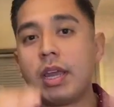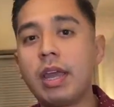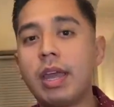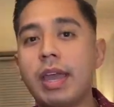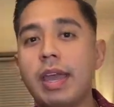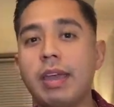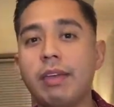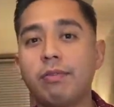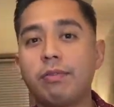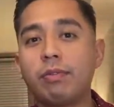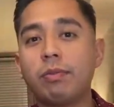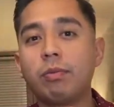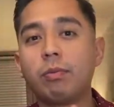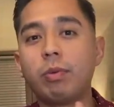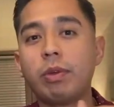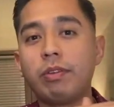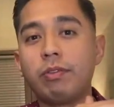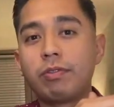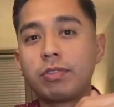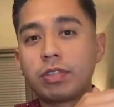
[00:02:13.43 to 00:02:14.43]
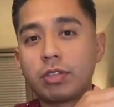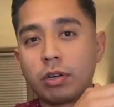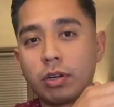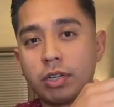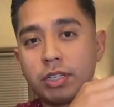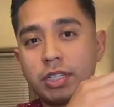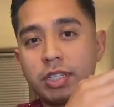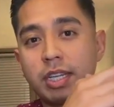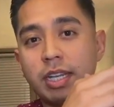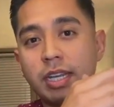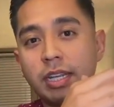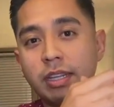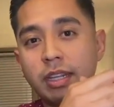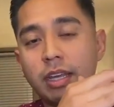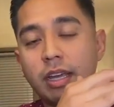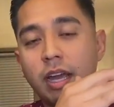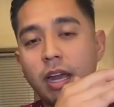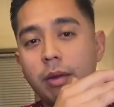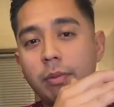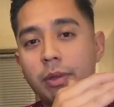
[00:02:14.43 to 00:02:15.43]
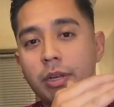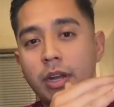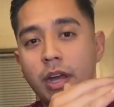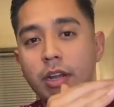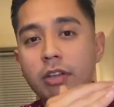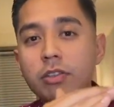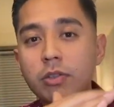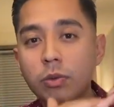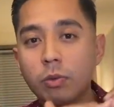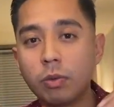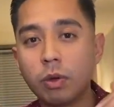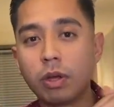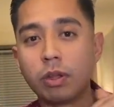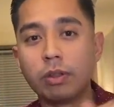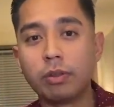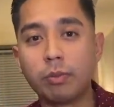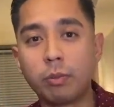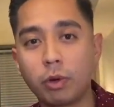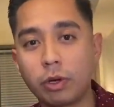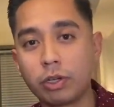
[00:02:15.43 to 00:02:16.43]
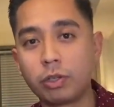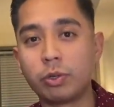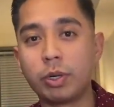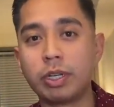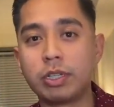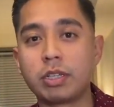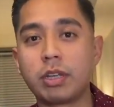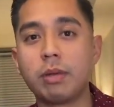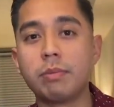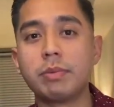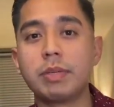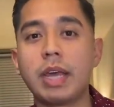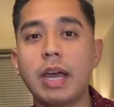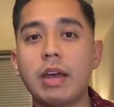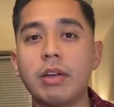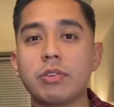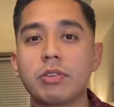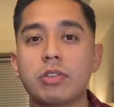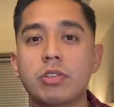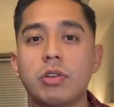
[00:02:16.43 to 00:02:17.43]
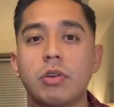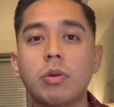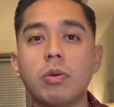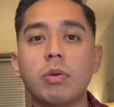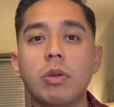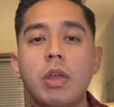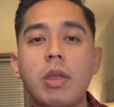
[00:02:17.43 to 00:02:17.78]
If we start seeing the economy not do well, the mortgage rates come down. So